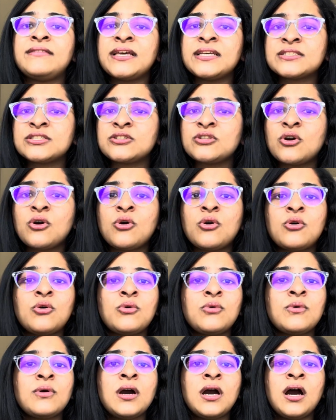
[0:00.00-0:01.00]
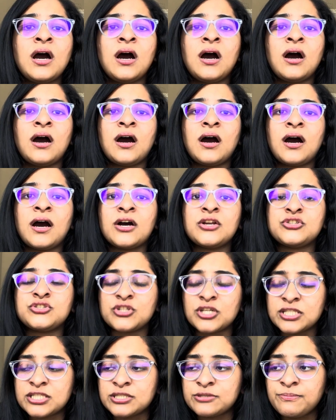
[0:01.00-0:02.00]
there's no
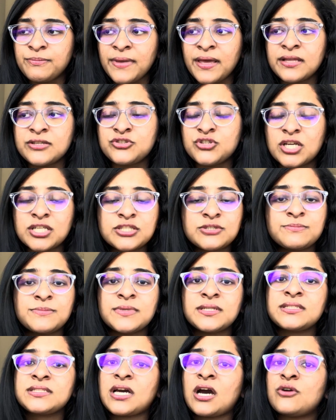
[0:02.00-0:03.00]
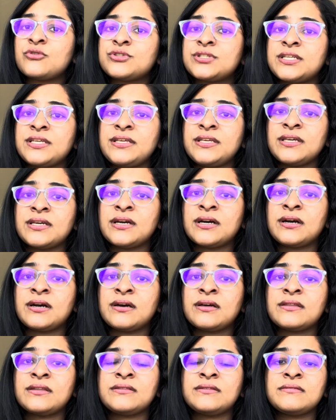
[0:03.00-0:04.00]
judgment out
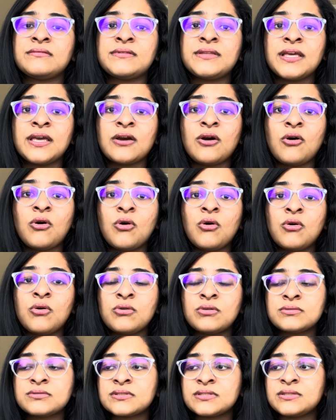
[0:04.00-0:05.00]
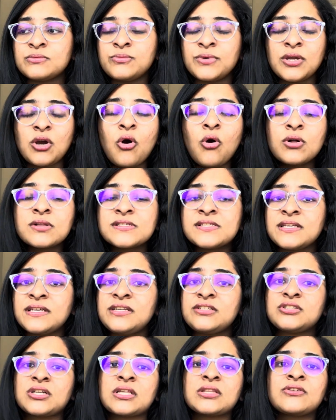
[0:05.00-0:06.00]
here. We all see
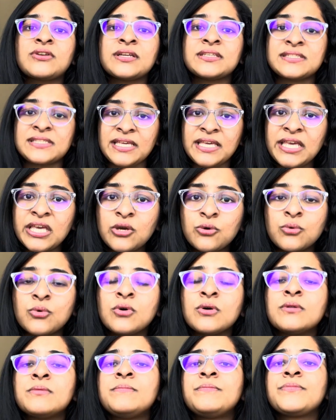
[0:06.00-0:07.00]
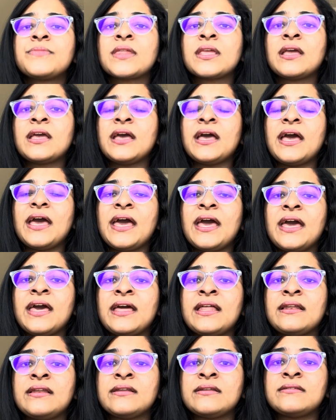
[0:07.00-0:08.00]
each other as equal,
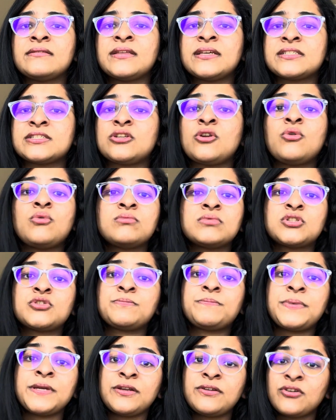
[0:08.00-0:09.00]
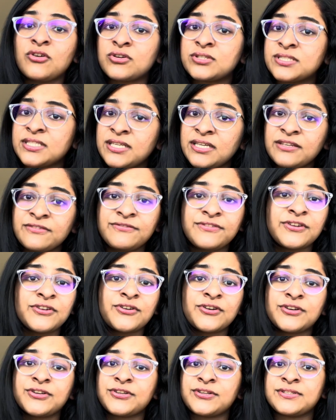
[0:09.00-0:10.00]
and there's no superiority,
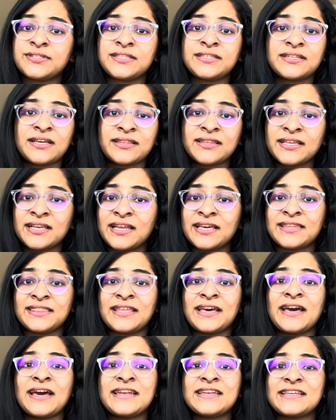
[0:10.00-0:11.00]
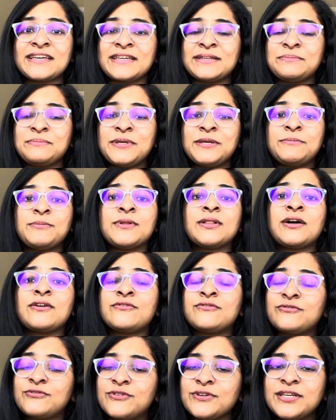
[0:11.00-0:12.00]
inferiority, nothing like that. And people
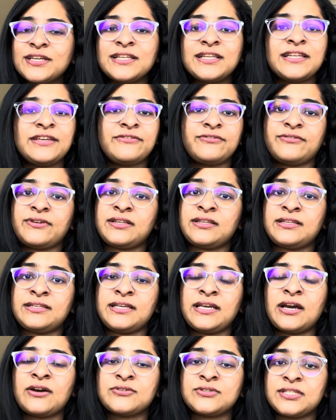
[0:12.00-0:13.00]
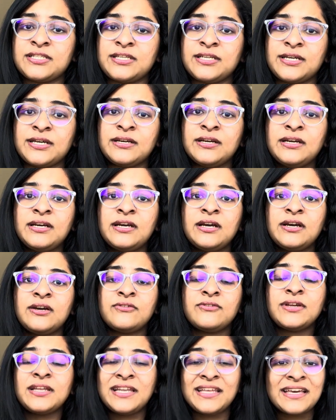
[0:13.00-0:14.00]
are really friendly out here,
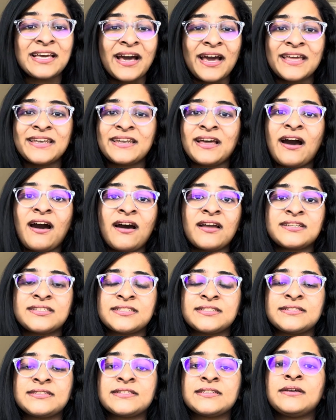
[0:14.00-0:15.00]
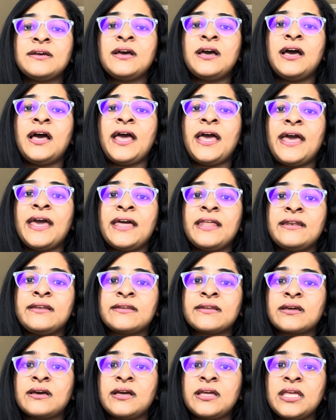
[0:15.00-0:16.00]
really kind-hearted.
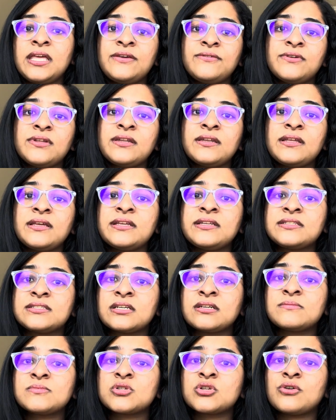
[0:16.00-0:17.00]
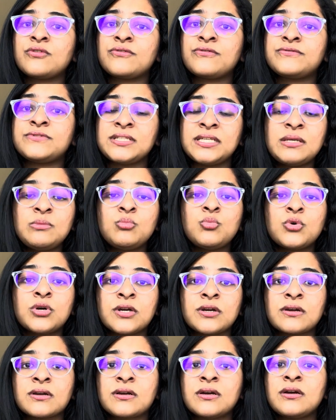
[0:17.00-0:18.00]
And even in terms of
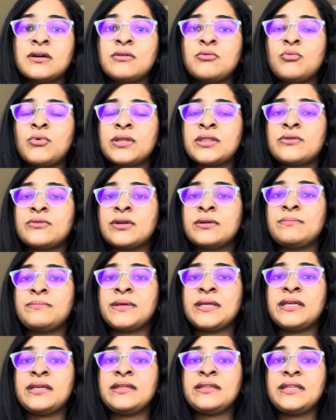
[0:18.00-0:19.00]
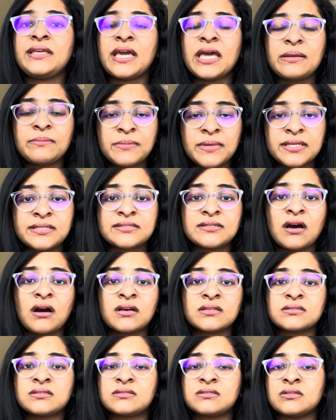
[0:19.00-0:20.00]
teamwork, whether it be the admin
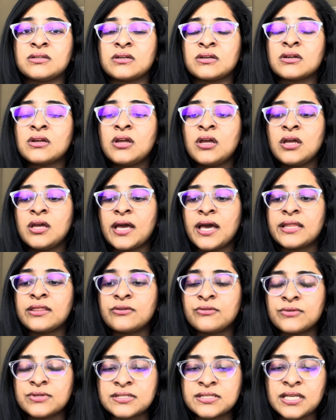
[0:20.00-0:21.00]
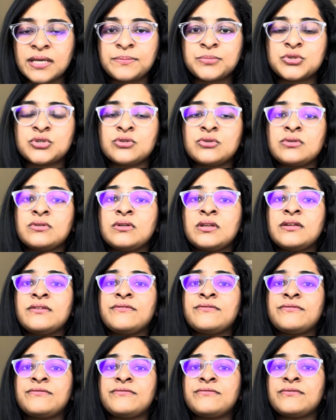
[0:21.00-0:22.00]
task at the reception,
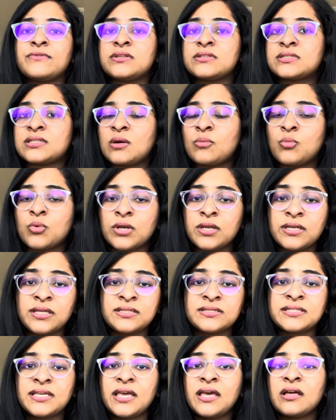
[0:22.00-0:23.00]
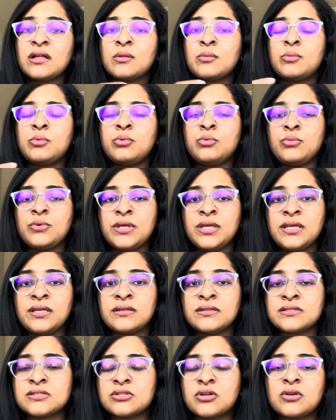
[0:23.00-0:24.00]
if someone needs help,
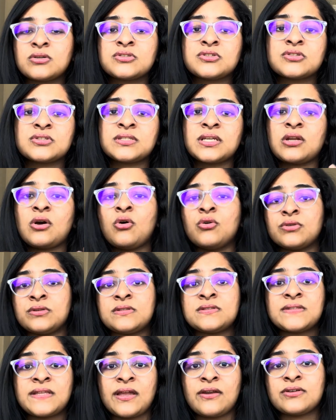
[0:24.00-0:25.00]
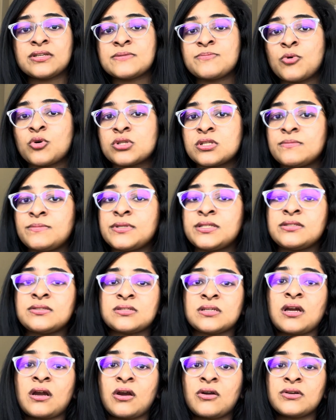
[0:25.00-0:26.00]
it's not just that, oh, it's their responsibility,
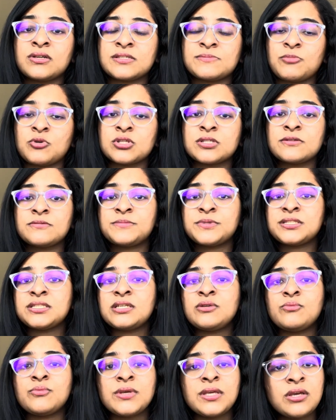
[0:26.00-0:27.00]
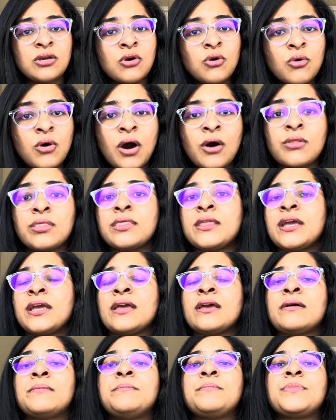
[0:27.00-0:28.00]
it's our responsibility. We go out
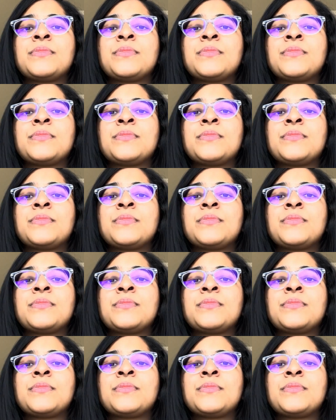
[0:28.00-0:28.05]
there,